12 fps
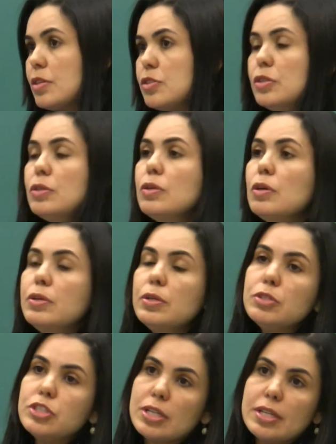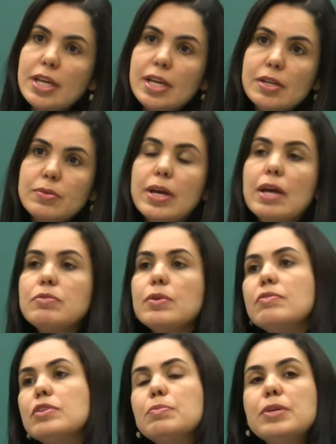Do you know Rio de Janeiro? Have you
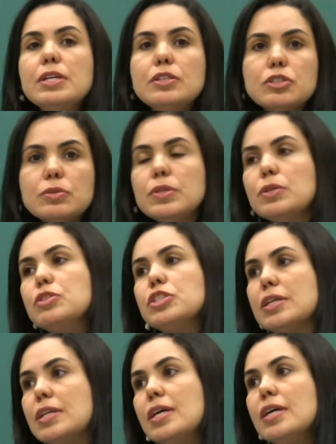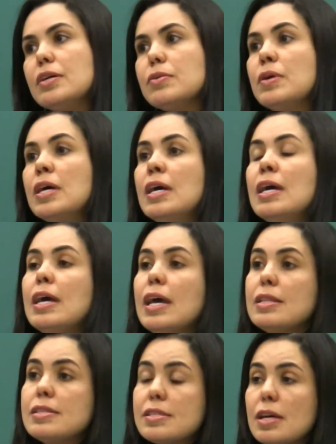ever been to Rio de Janeiro?
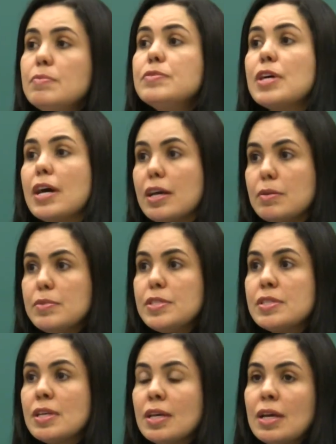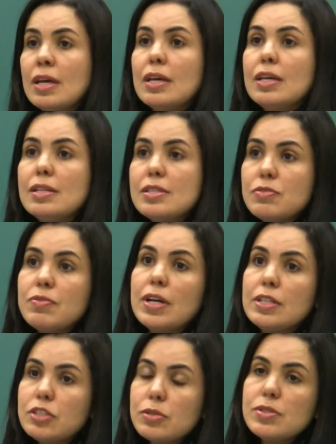And sometimes it's
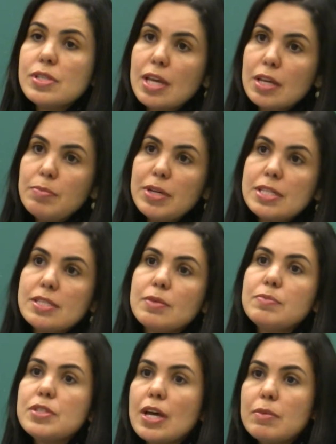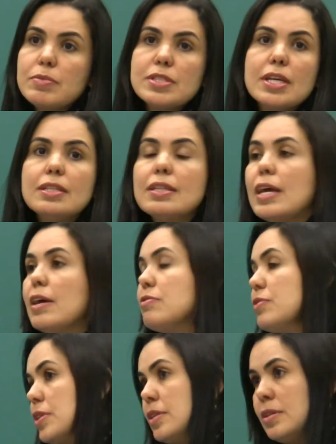fun to say, but sometimes they
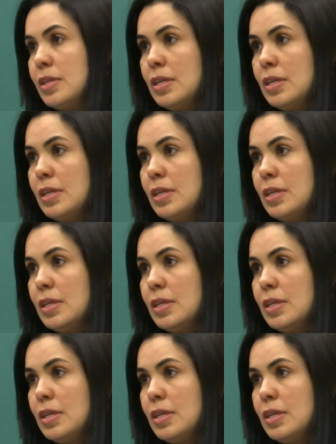never